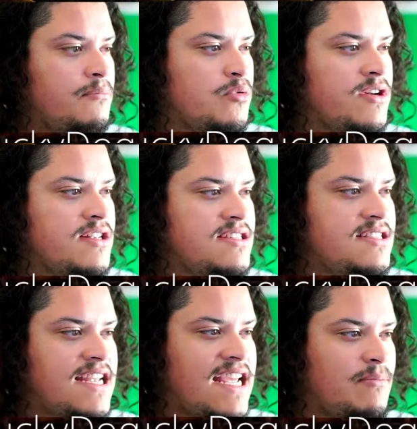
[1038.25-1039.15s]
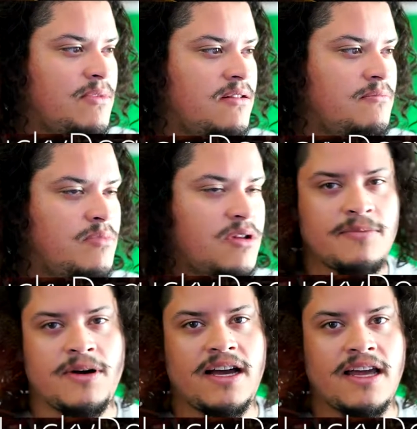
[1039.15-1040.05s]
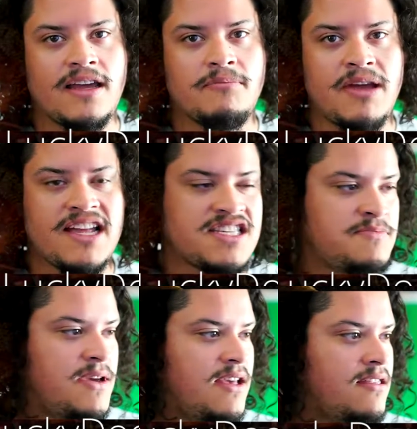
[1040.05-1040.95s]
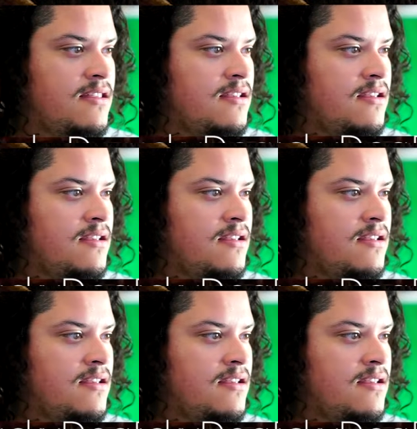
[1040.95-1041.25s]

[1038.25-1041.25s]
Prince Daemon, played by Matt Smith,